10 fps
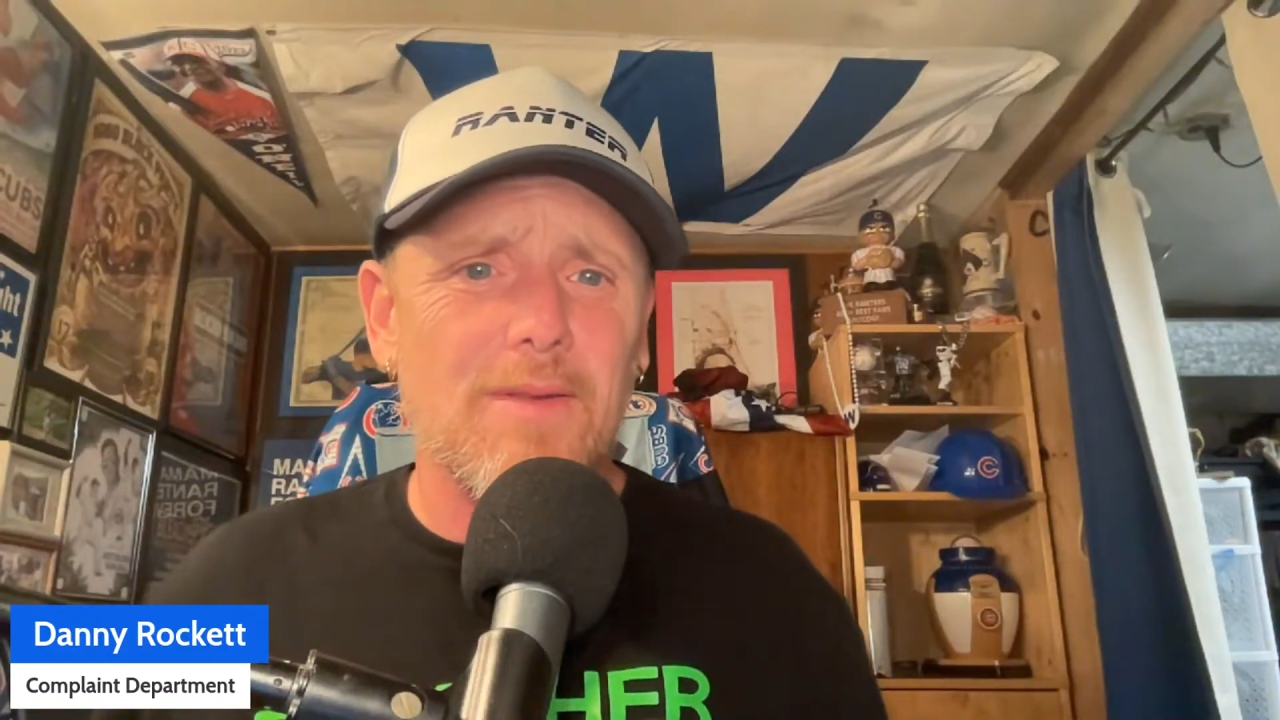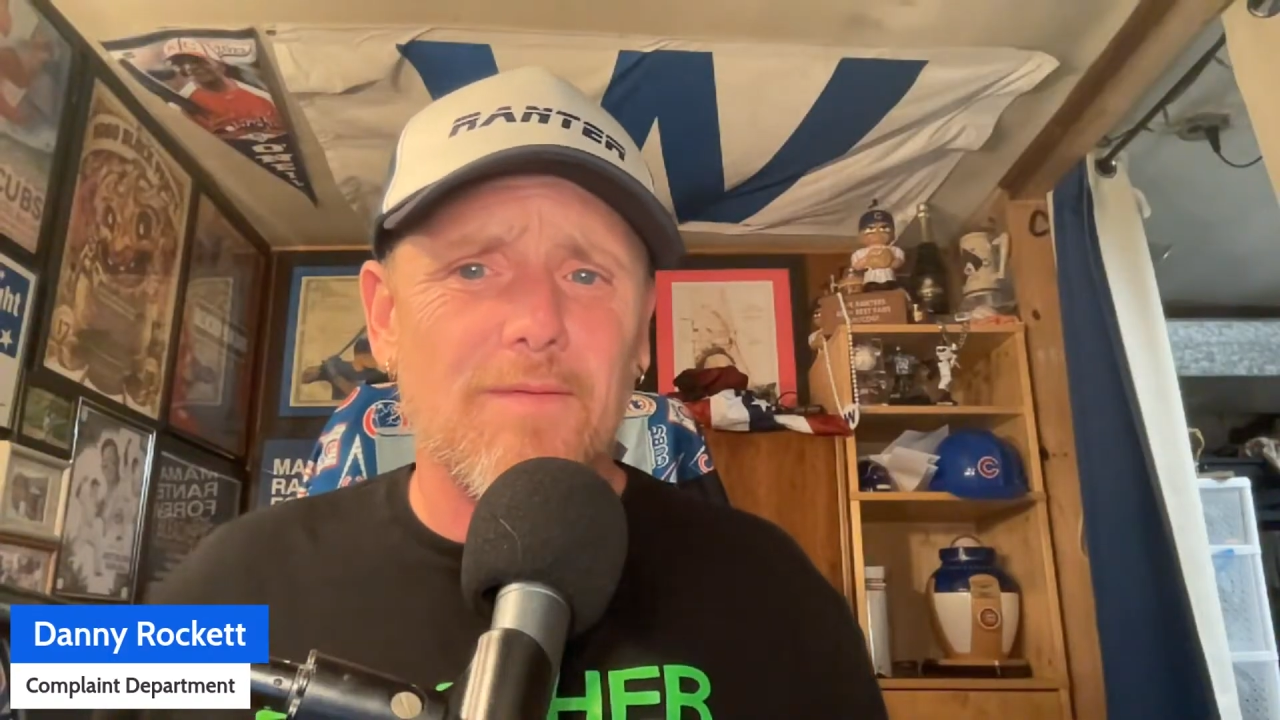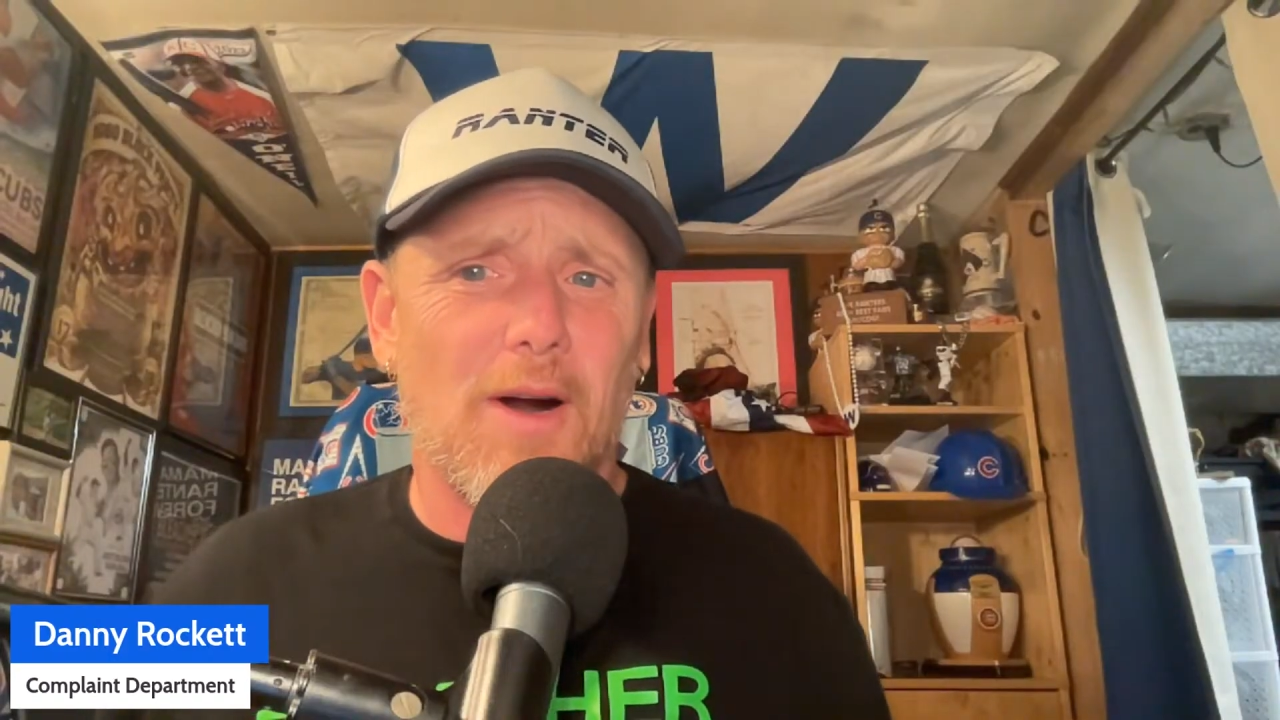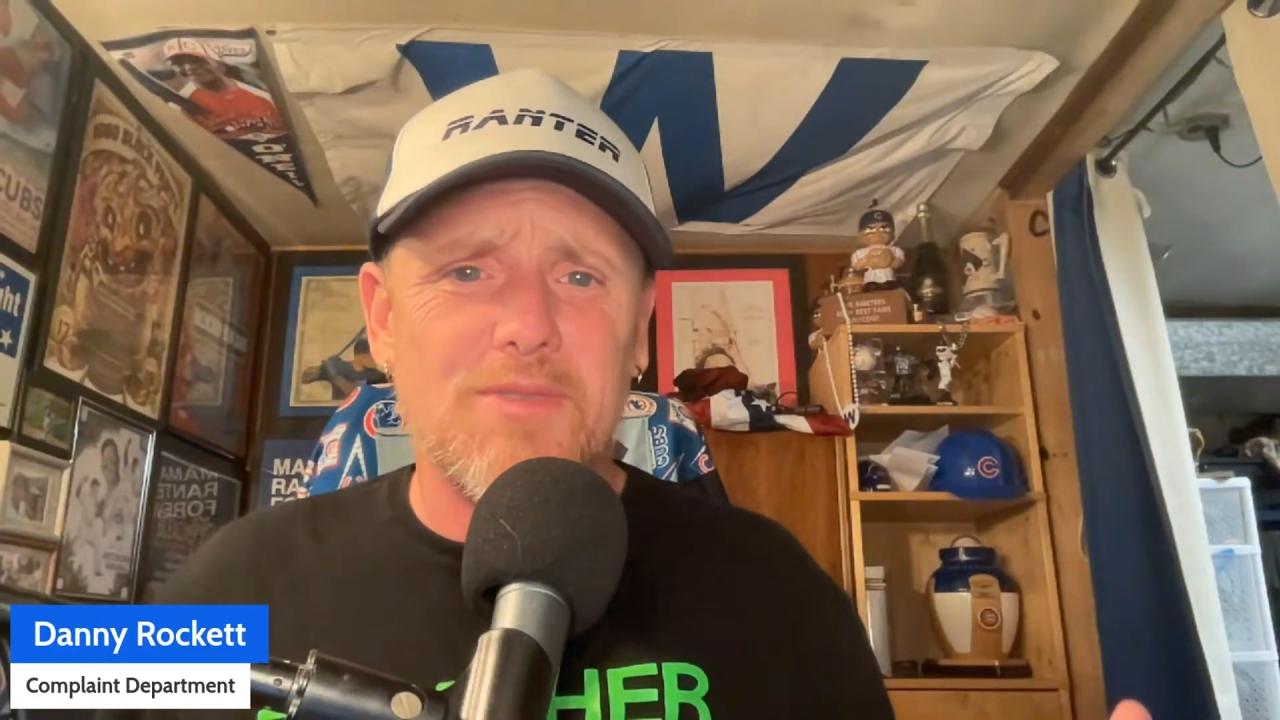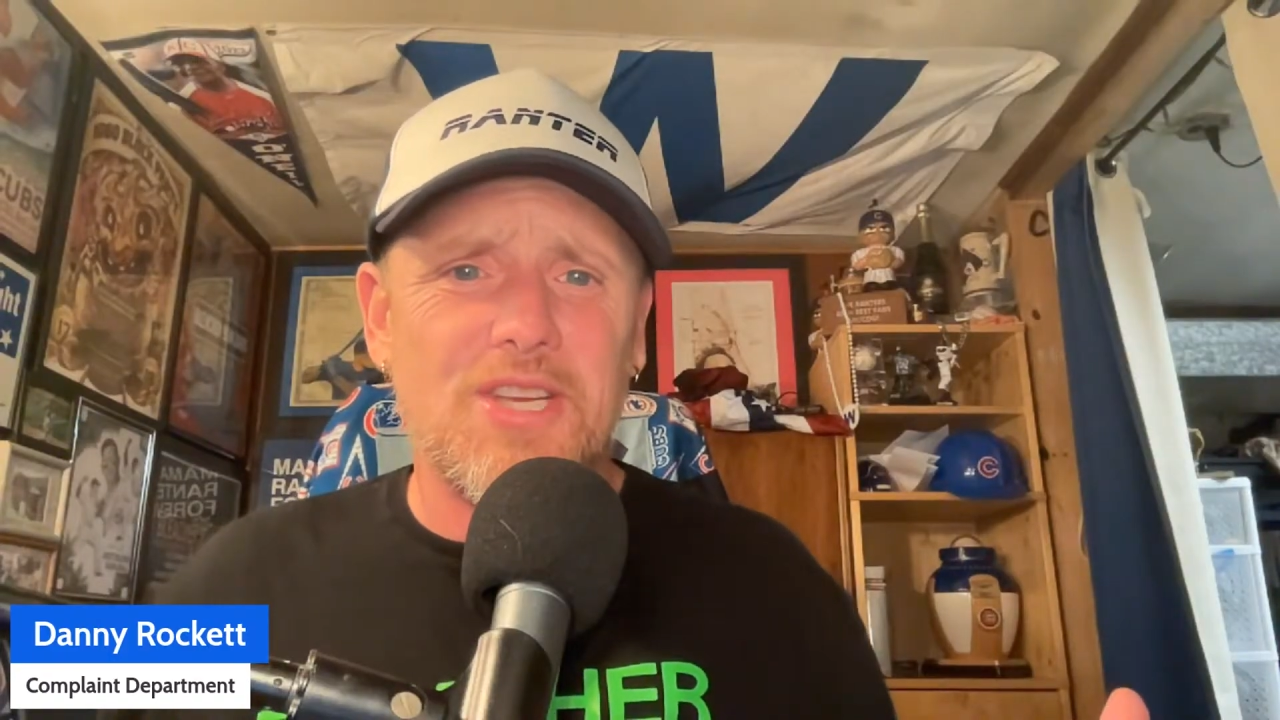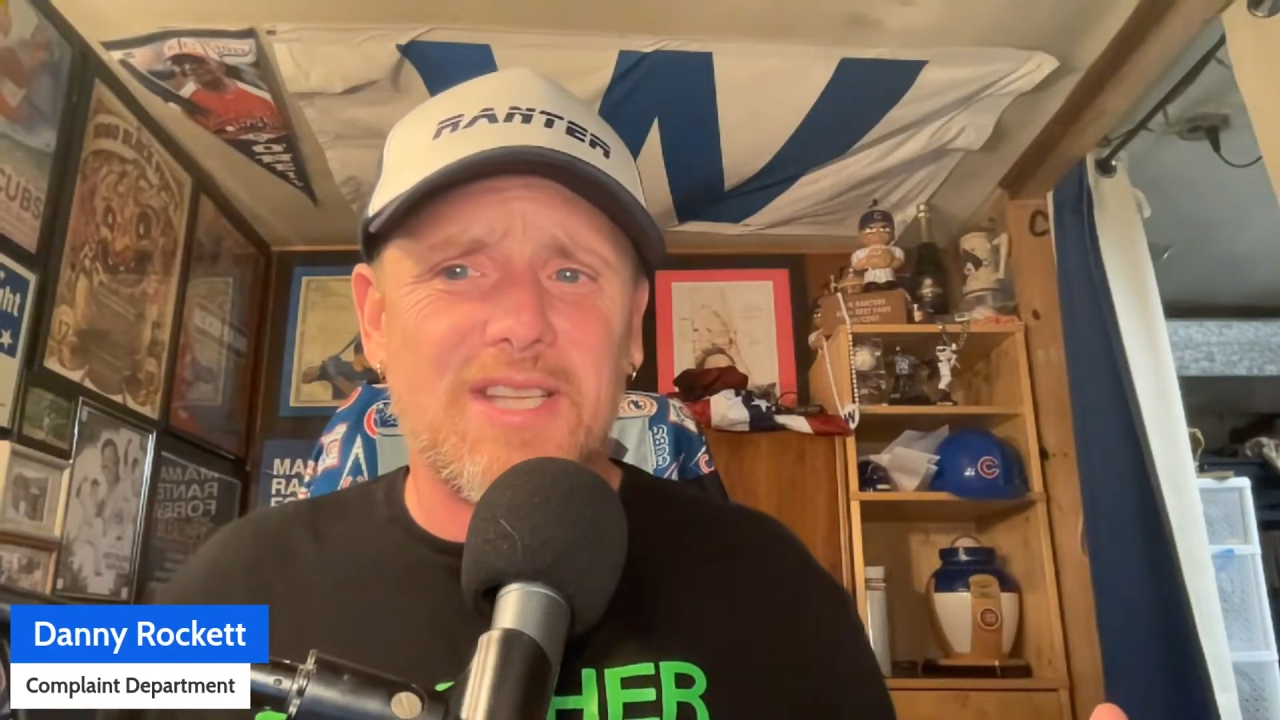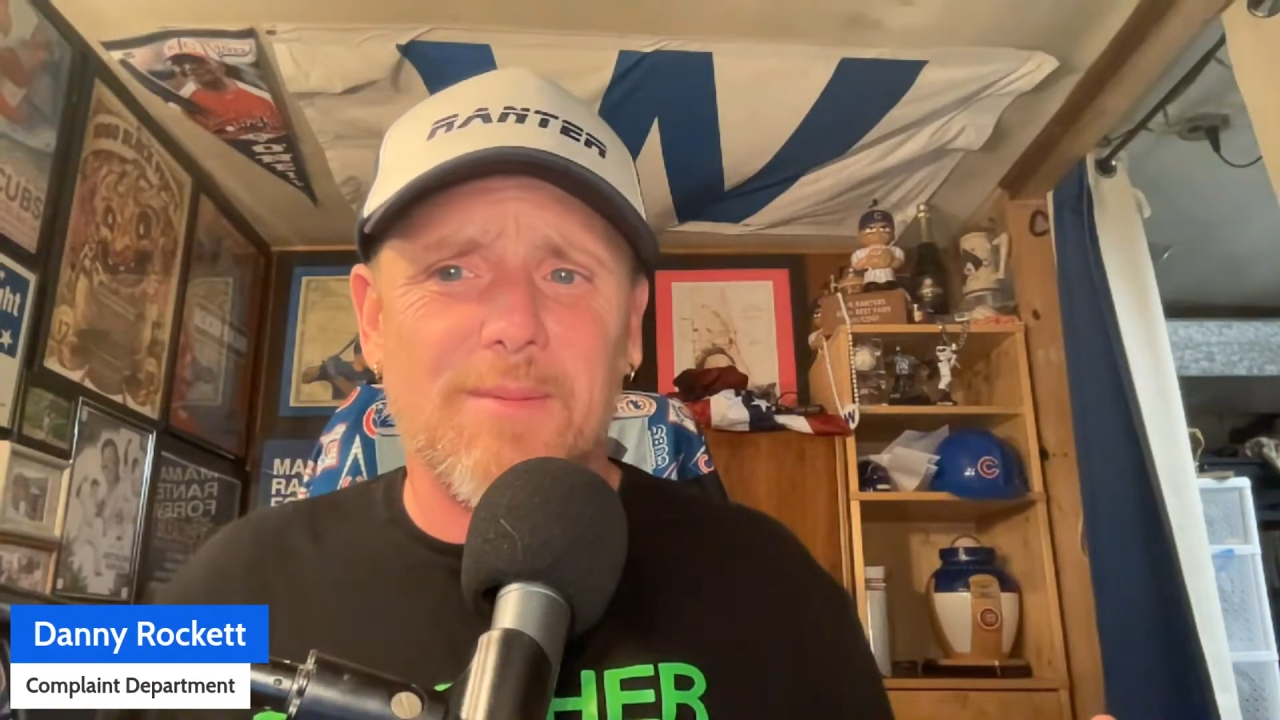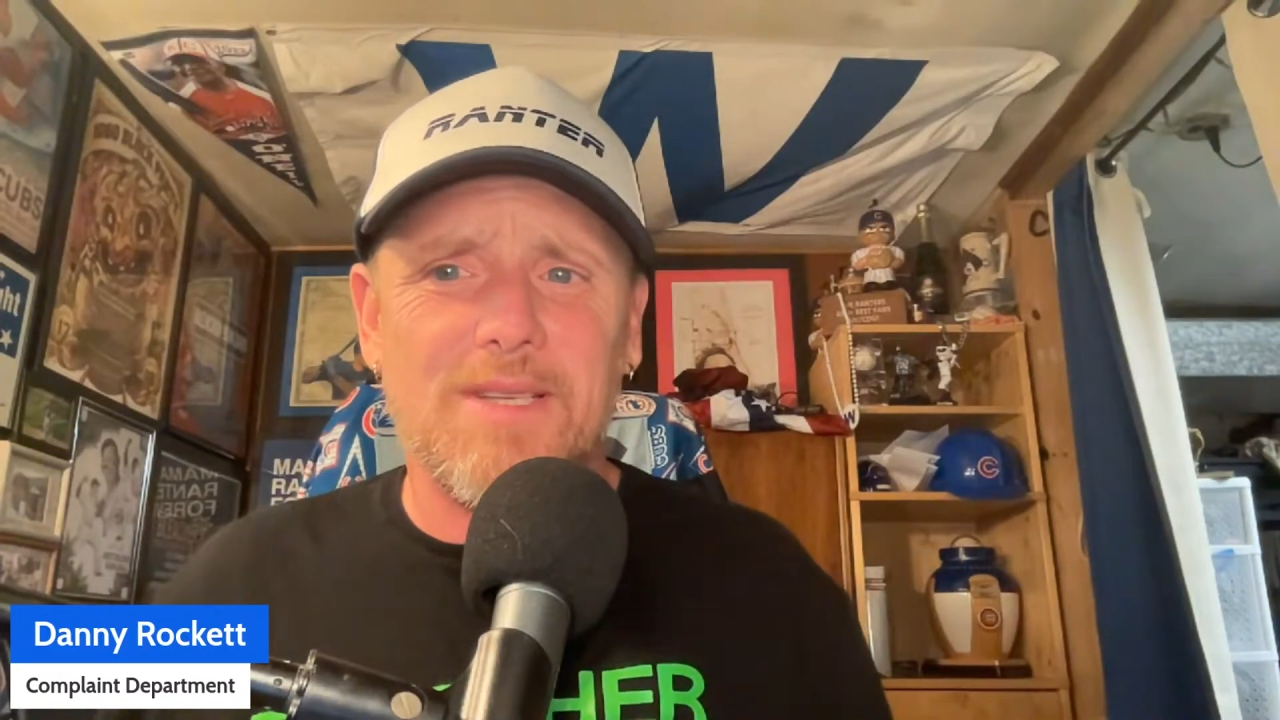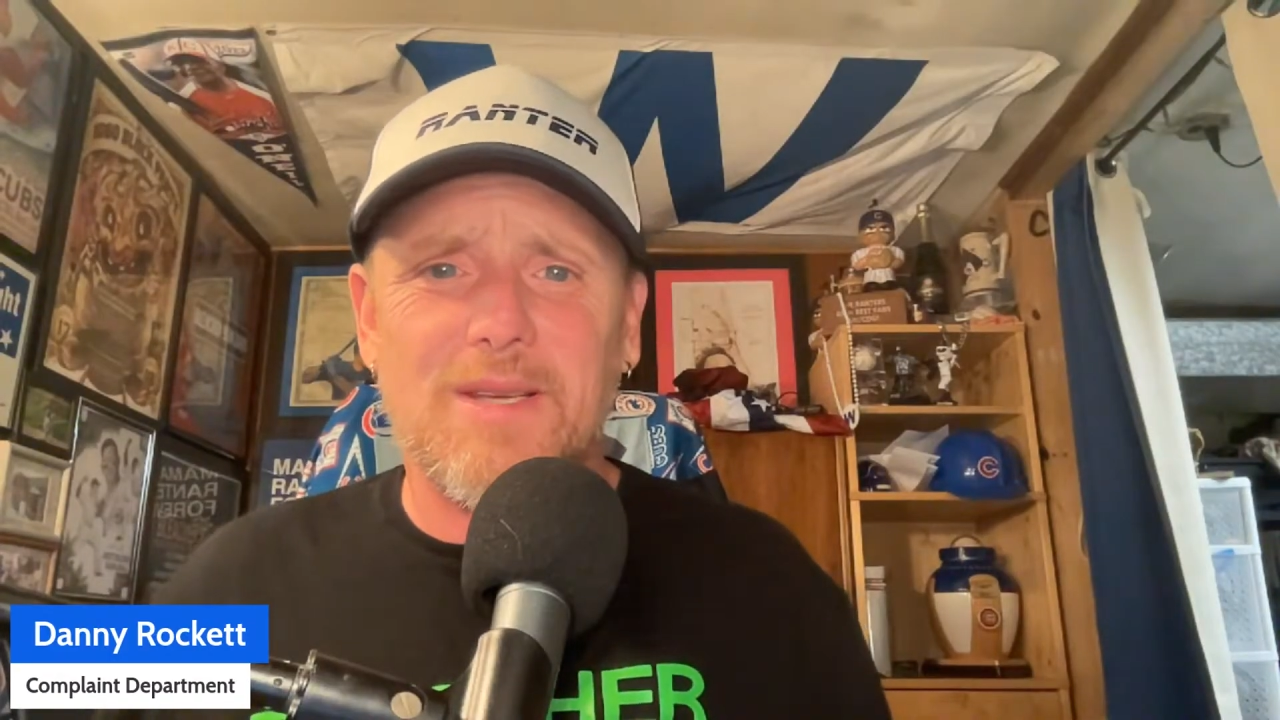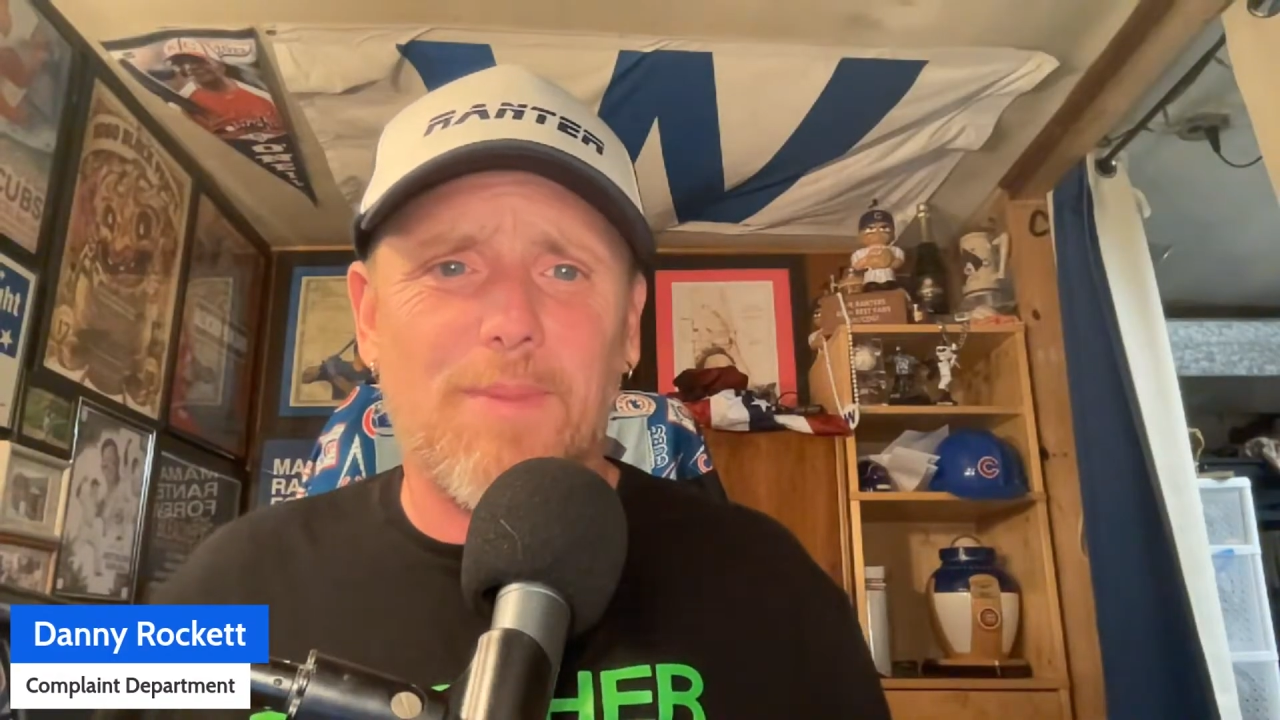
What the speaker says: farm systems